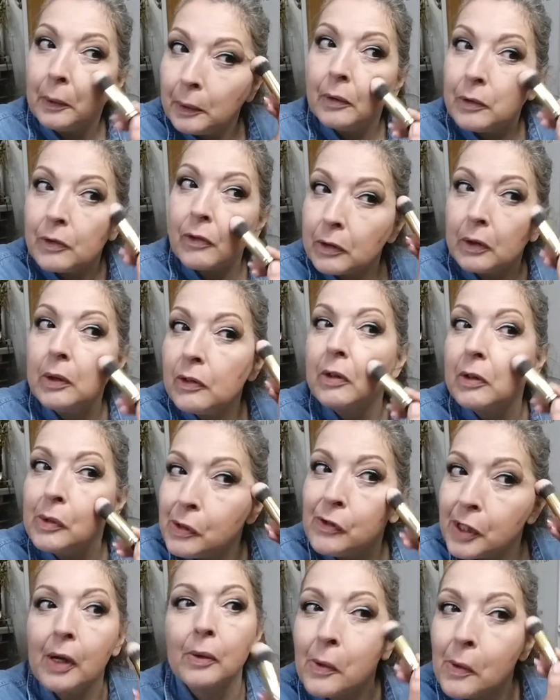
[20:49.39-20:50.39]
Just slowly starting to move
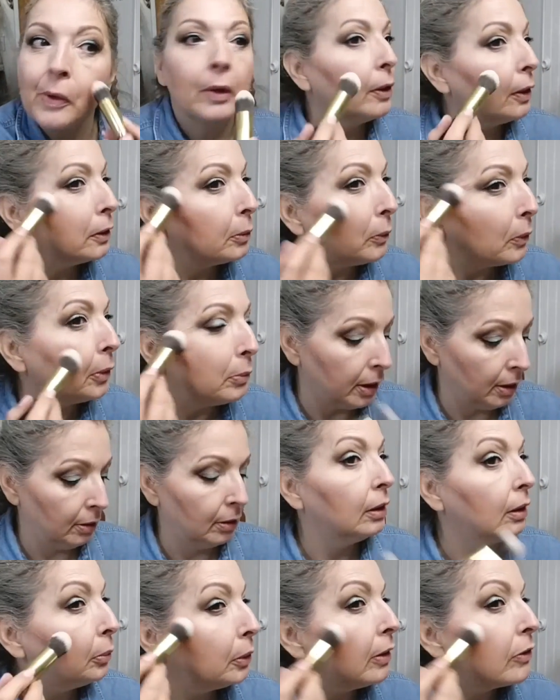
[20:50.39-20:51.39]
down a little bit. We're going to be
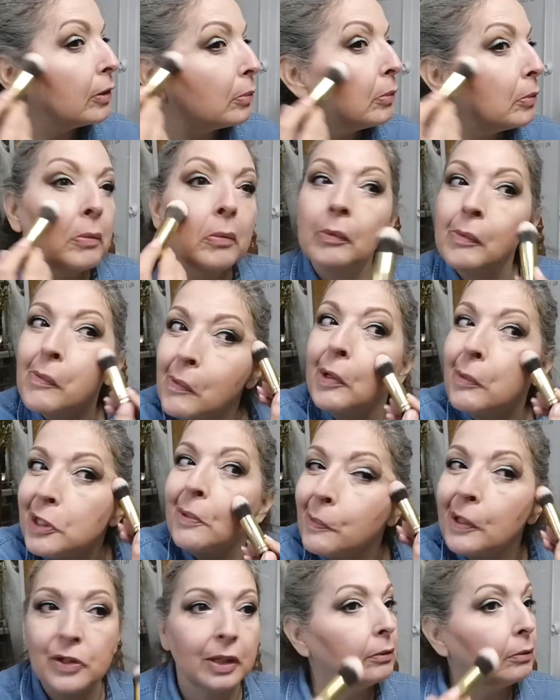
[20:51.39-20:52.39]
putting some, maybe double
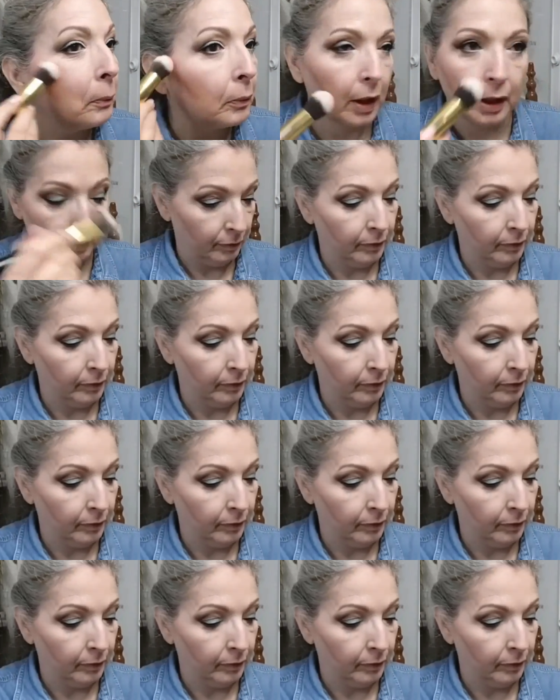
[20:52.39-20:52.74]
blushing, okay?